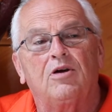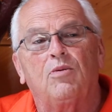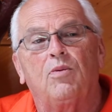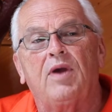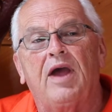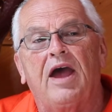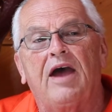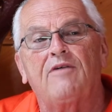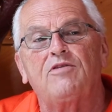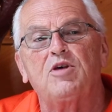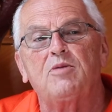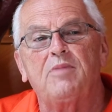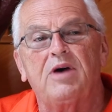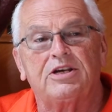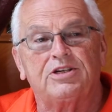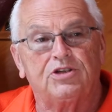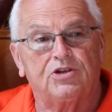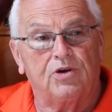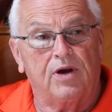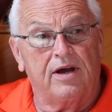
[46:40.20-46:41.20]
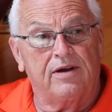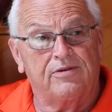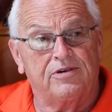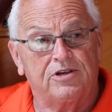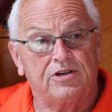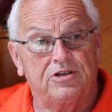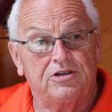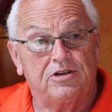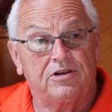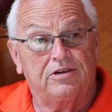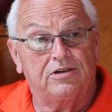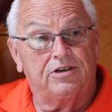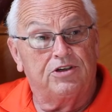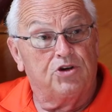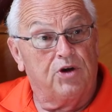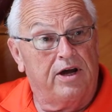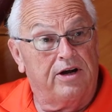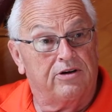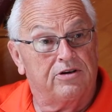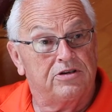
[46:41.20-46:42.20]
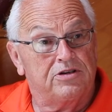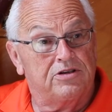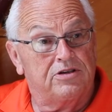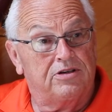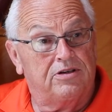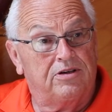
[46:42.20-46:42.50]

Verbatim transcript: we have the best trainers,